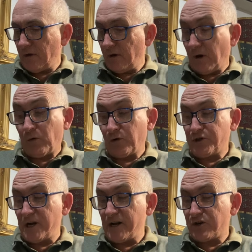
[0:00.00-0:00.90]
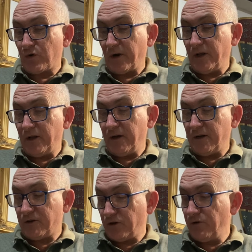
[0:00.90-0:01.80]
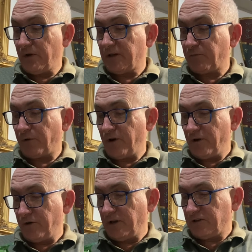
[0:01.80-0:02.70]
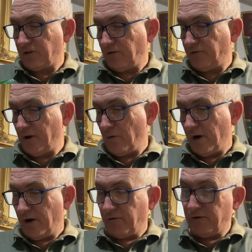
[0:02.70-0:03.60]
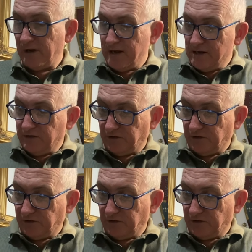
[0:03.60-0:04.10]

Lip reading: Oh, well, Jan 22, that's pretty good. That's a fair way off.